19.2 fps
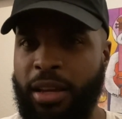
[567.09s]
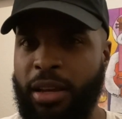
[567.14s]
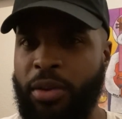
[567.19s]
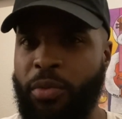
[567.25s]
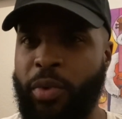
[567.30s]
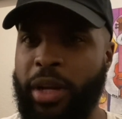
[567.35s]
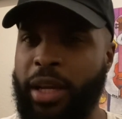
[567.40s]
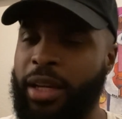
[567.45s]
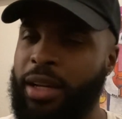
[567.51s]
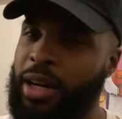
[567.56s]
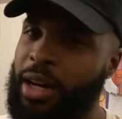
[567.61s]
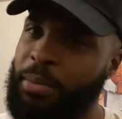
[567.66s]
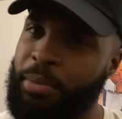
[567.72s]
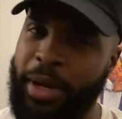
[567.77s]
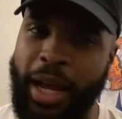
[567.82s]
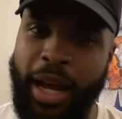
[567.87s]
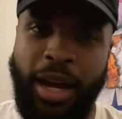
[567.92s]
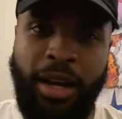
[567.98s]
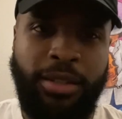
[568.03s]
When it come
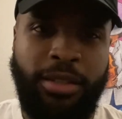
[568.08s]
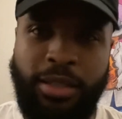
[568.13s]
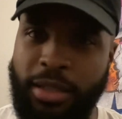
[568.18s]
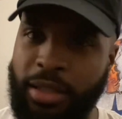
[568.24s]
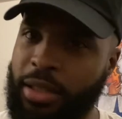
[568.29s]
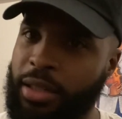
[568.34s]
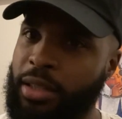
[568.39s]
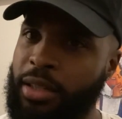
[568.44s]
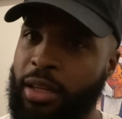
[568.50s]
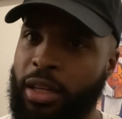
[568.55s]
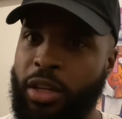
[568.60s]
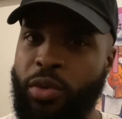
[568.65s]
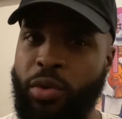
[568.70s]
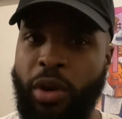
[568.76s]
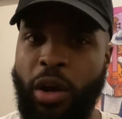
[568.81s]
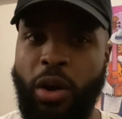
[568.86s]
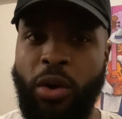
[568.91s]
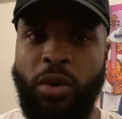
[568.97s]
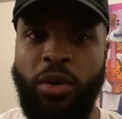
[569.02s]
down to you
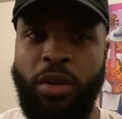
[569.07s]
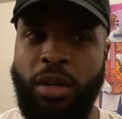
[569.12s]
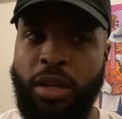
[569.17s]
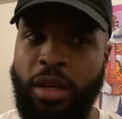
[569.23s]
know,